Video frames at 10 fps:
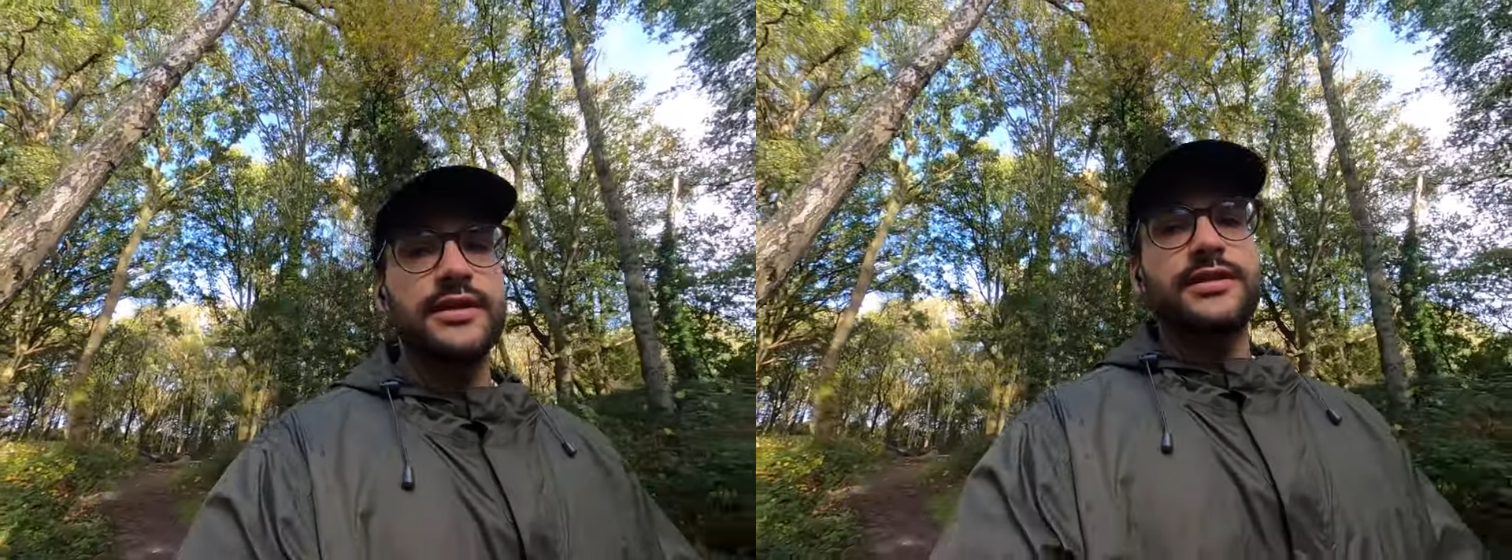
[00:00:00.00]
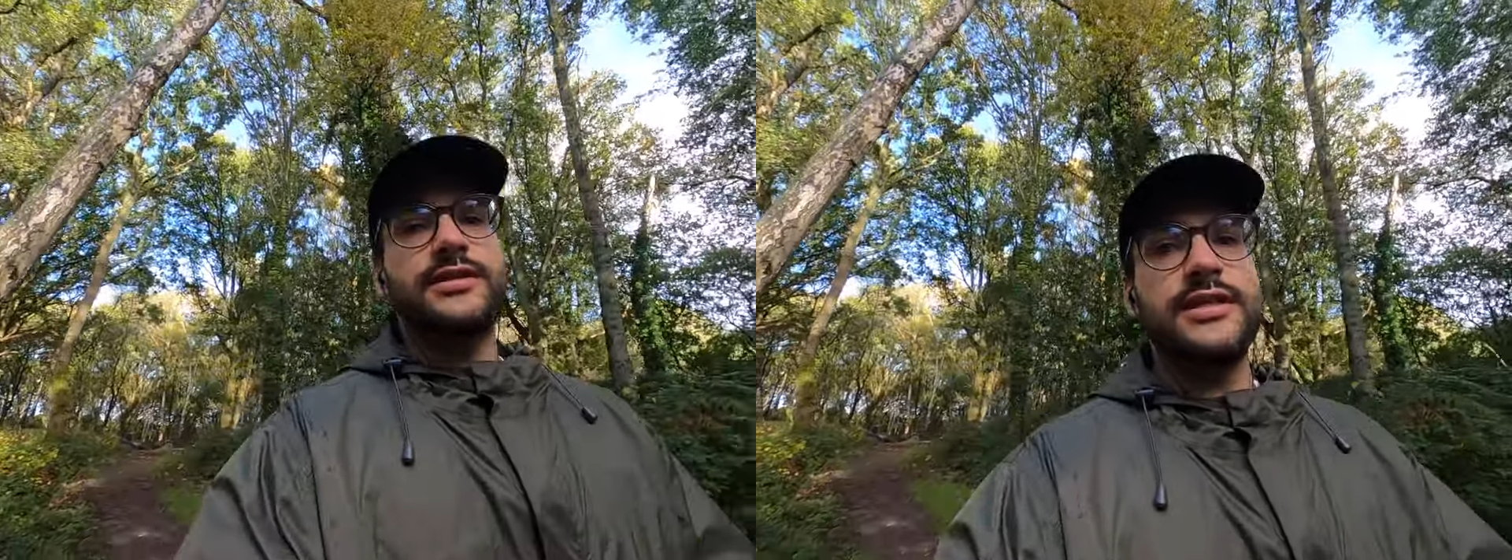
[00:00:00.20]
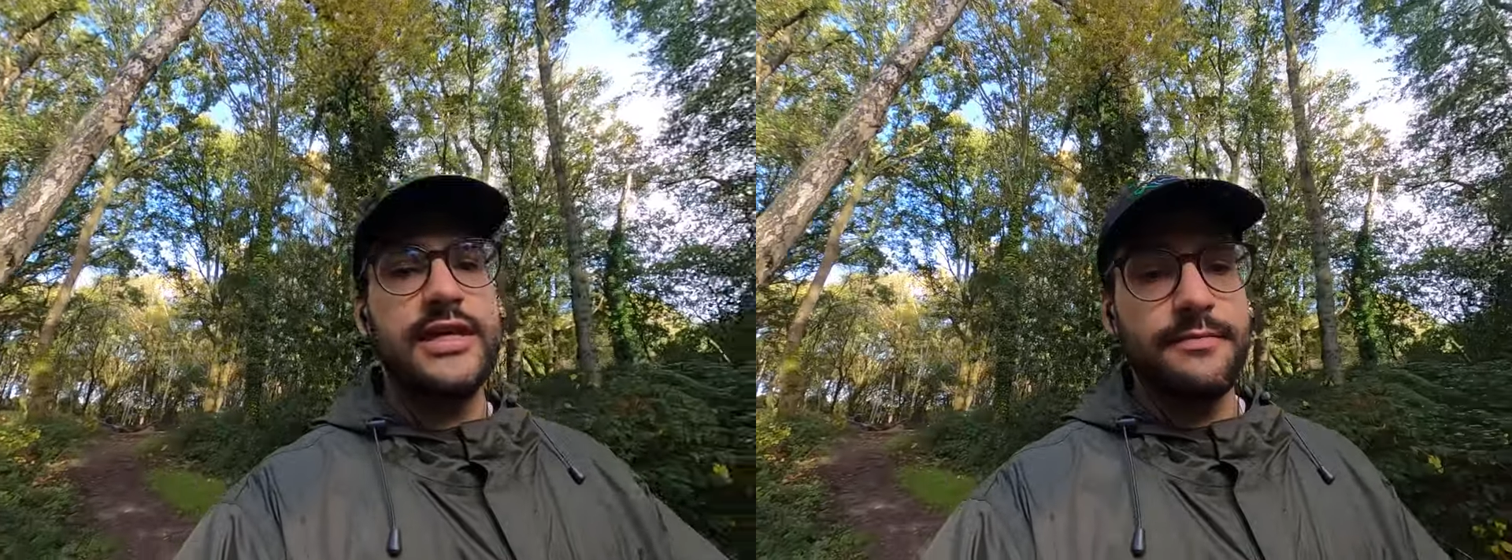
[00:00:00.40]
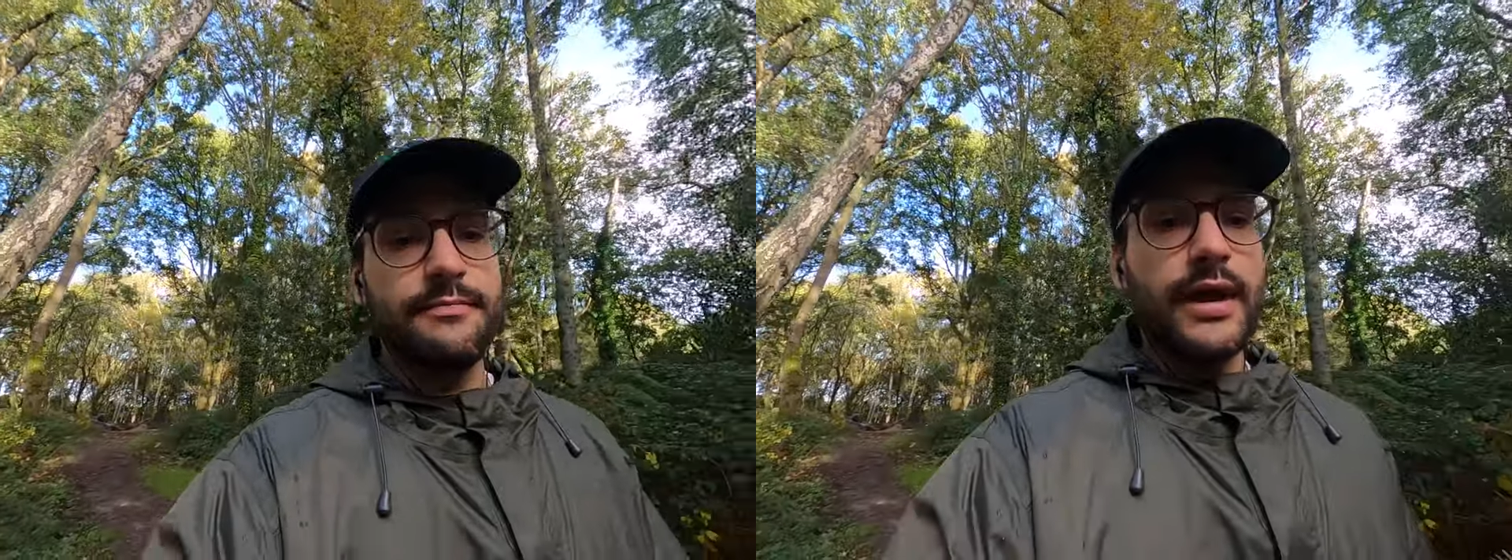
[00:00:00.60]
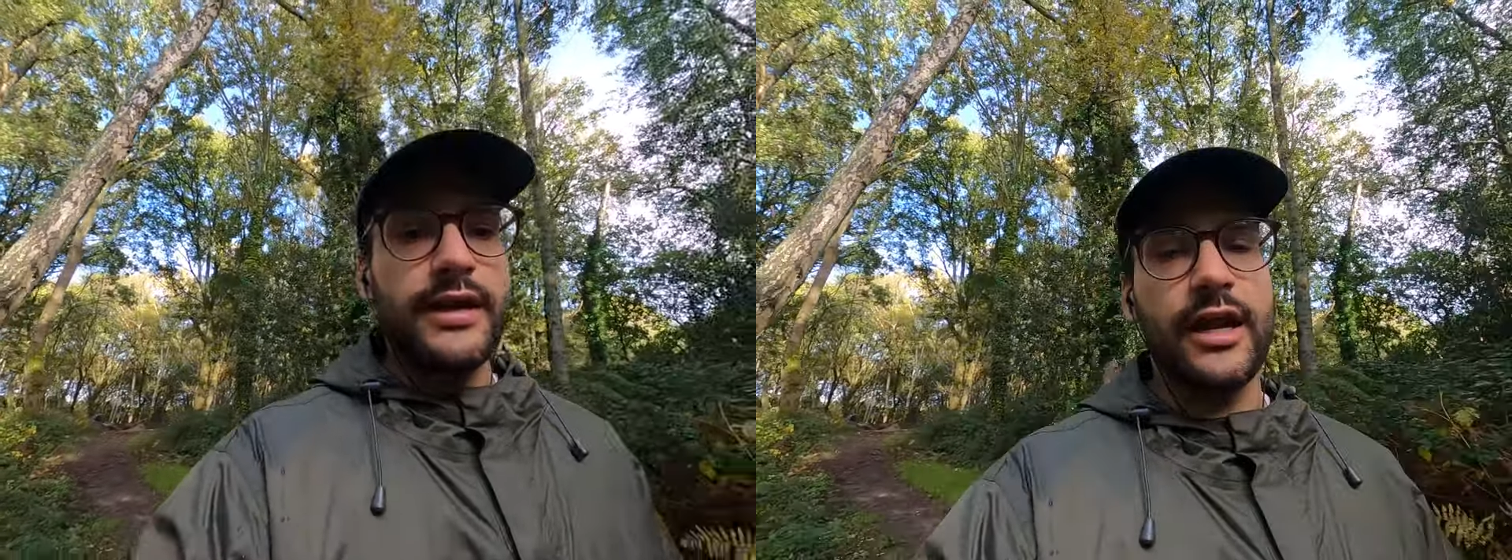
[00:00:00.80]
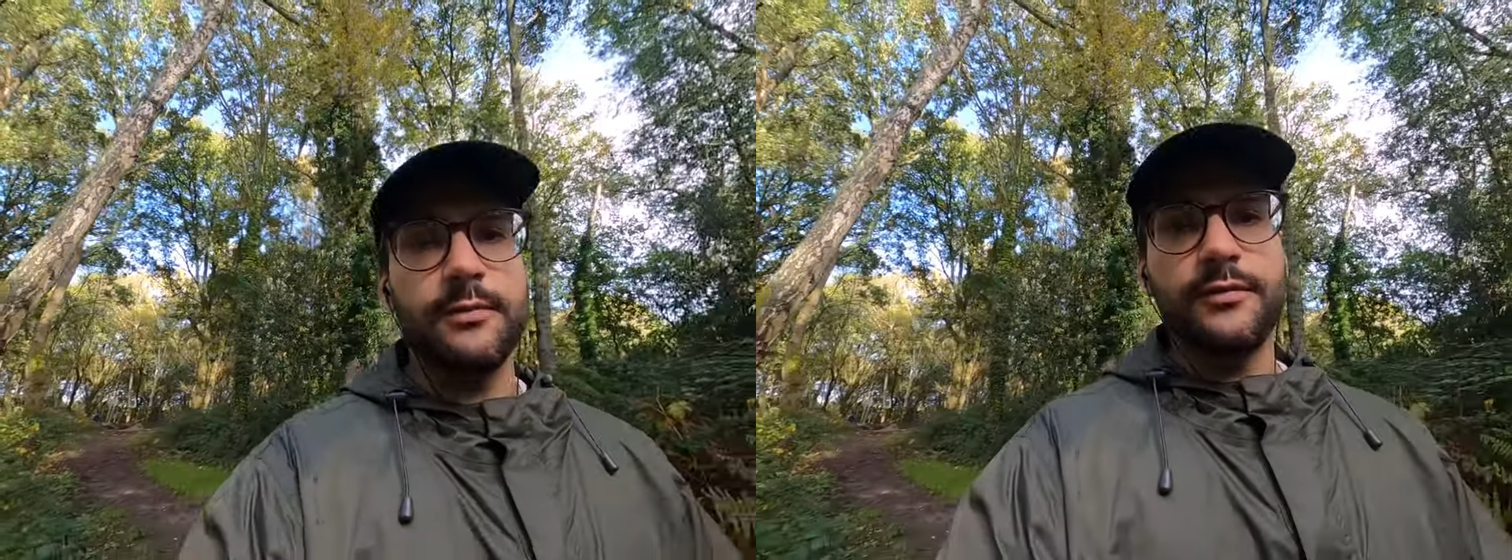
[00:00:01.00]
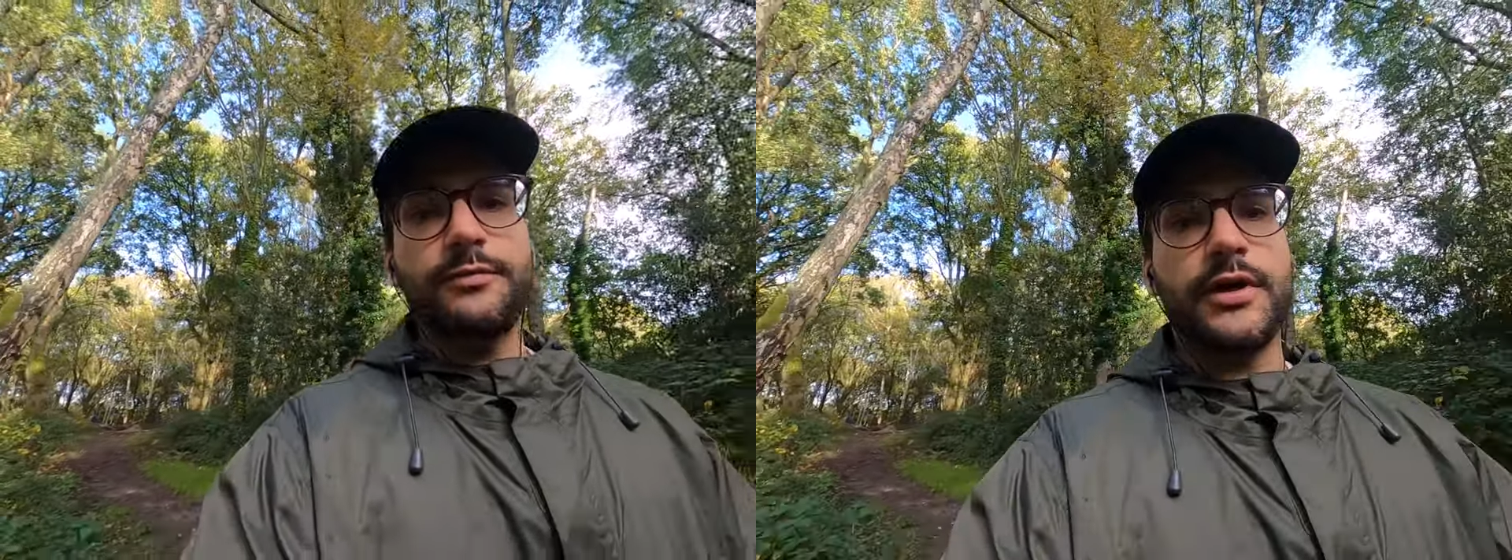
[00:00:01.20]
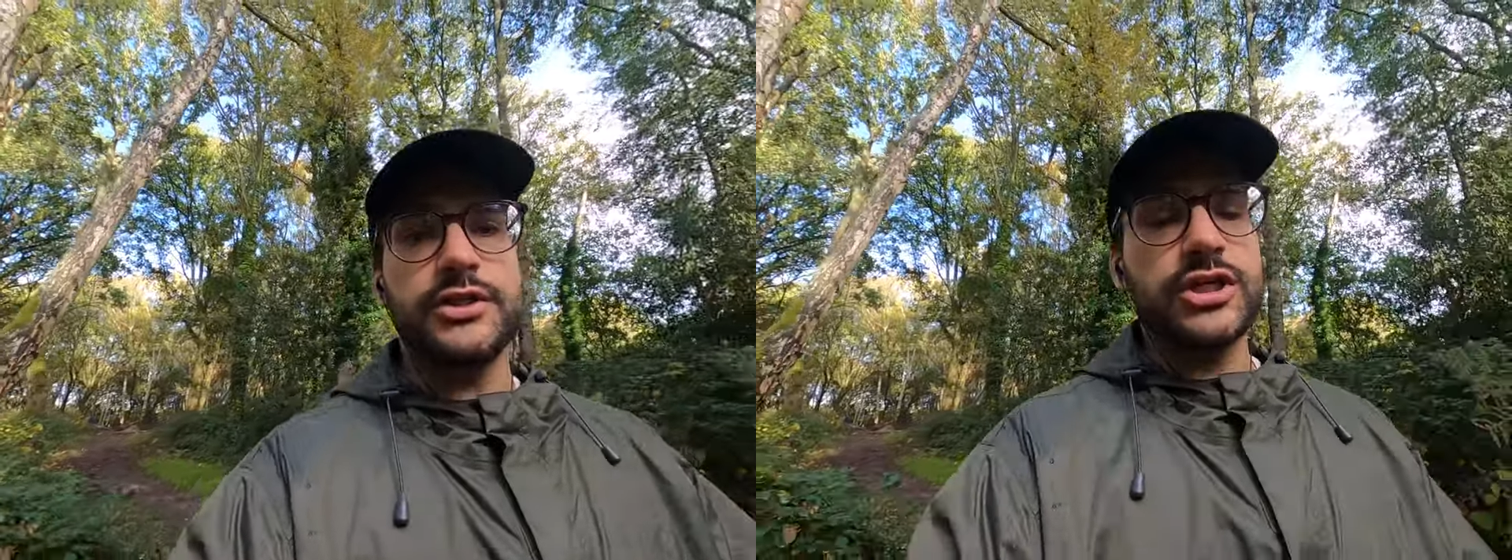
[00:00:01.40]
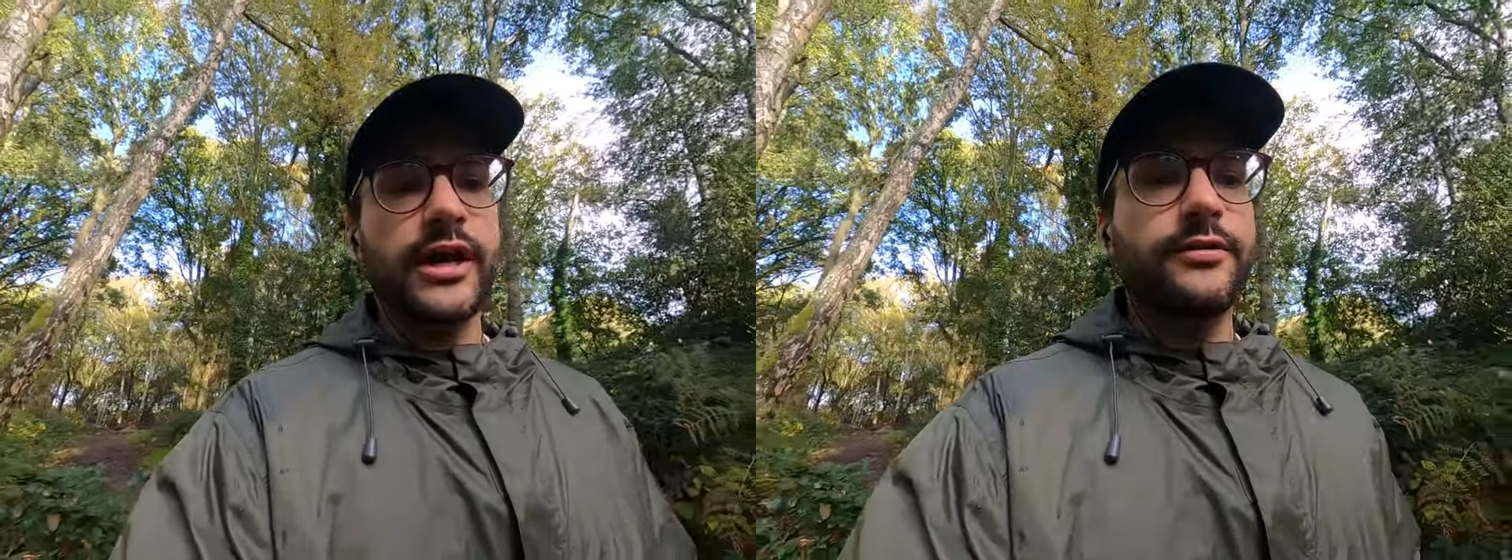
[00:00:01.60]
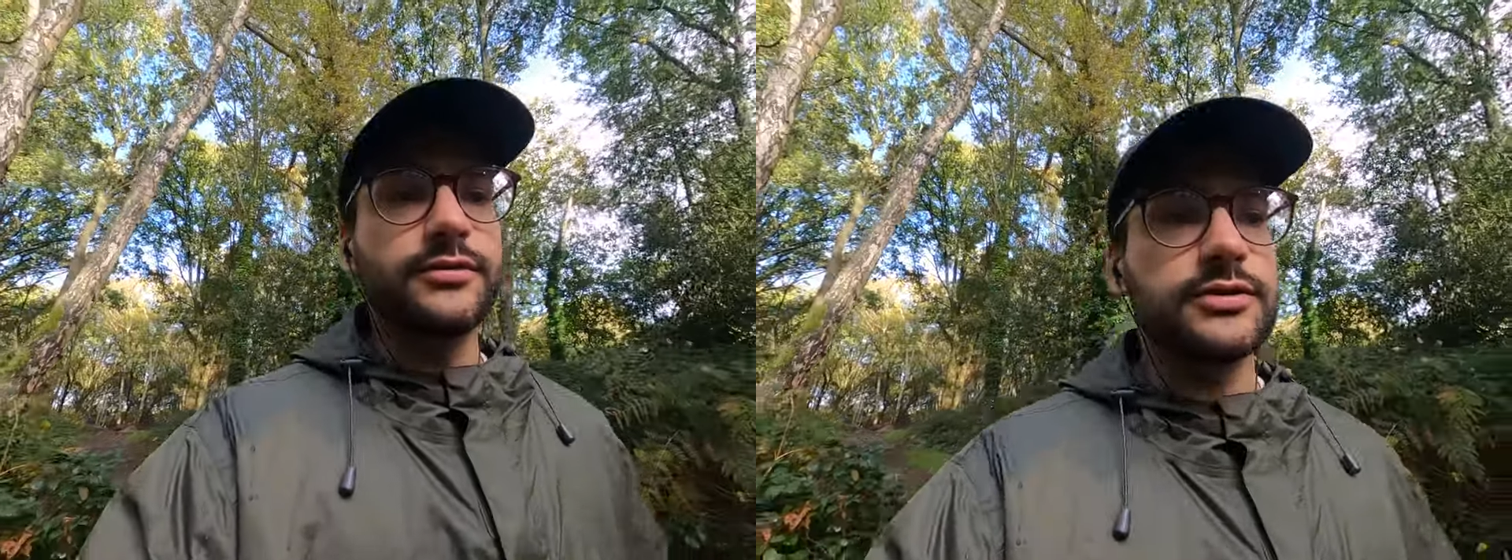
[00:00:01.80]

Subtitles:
is the main aim of my channel.